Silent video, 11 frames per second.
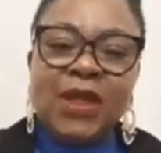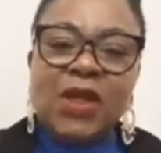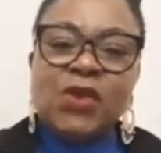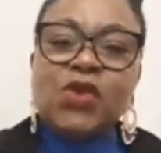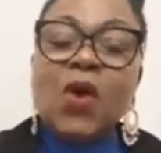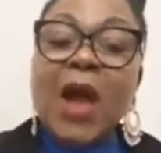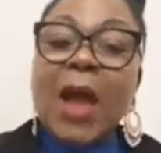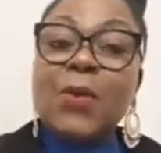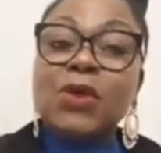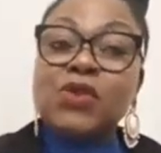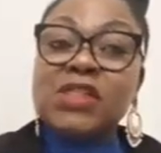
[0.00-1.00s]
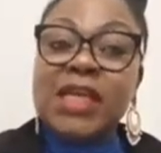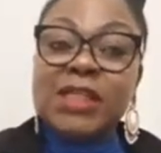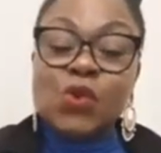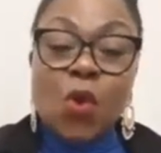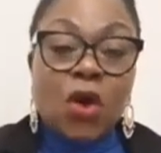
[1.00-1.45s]
So I want to say
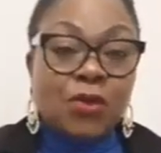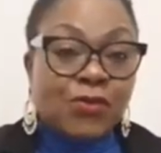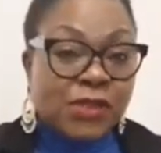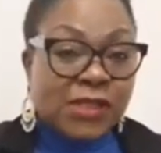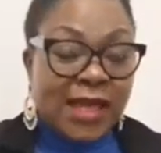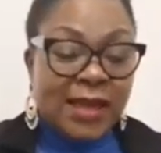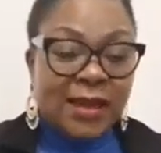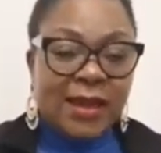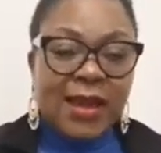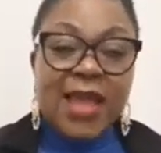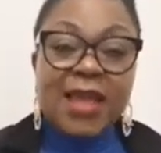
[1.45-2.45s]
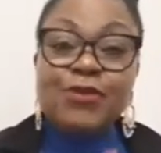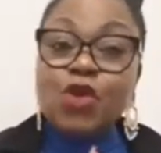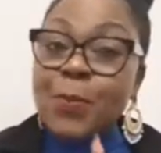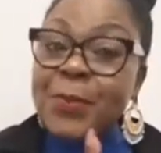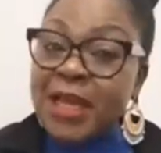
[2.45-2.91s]
to all of us here, if
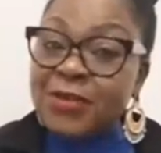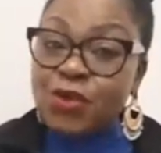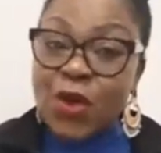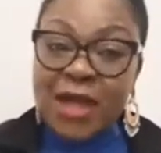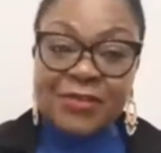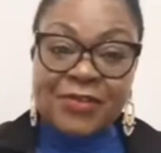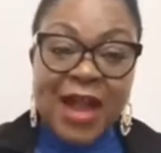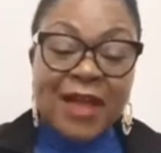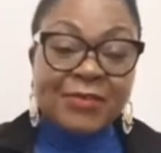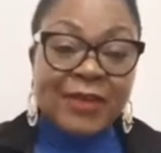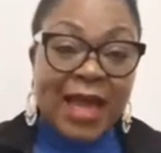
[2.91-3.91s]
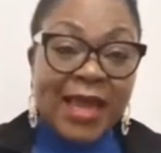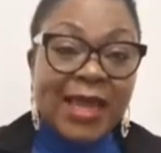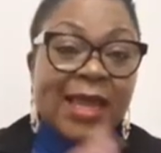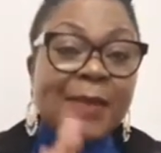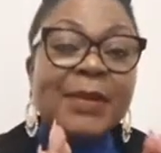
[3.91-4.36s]
you believe you can fly,
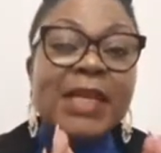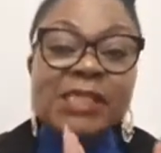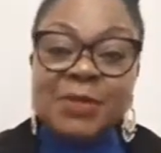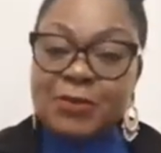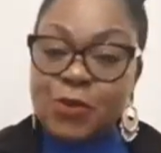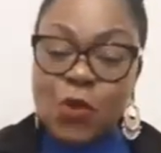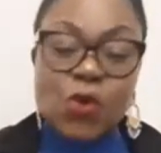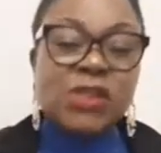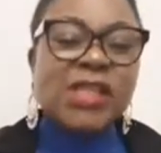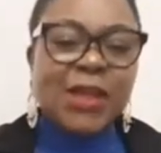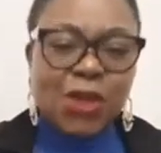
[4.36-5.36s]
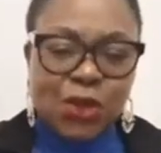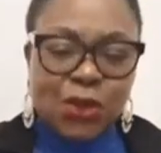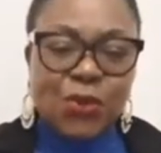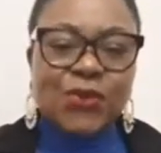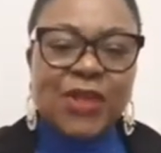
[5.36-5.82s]
please be focused. Thank
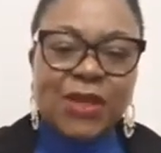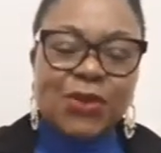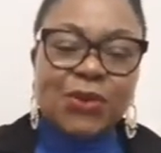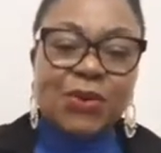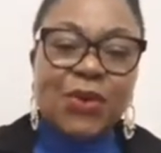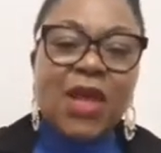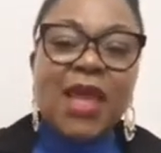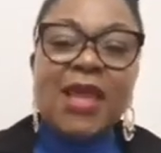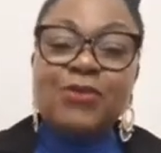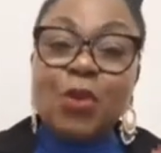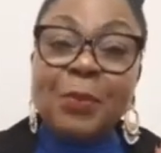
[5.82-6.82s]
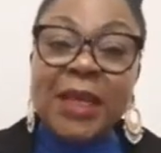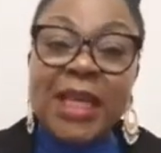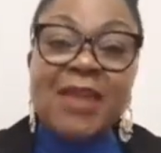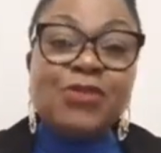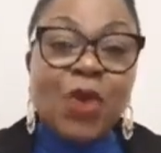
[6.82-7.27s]
you. Thank you. If you
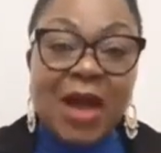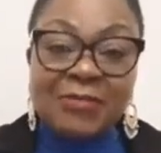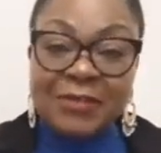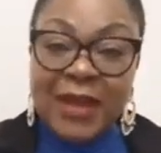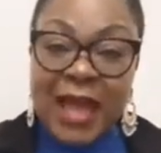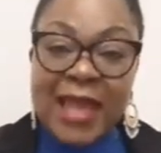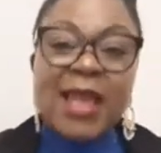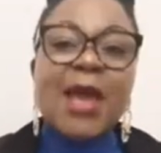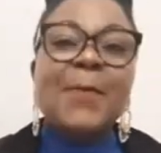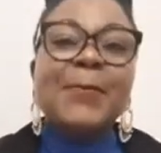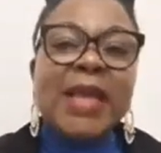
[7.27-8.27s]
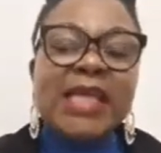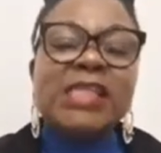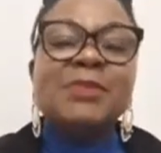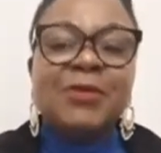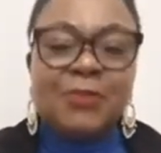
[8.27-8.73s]
believe you can fly,
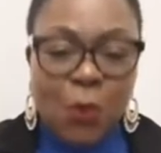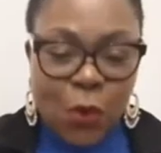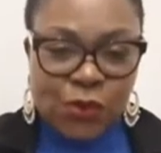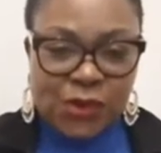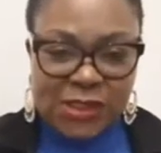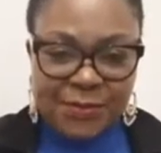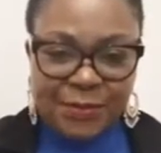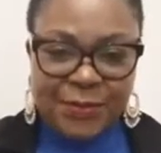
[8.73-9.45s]
please be focused.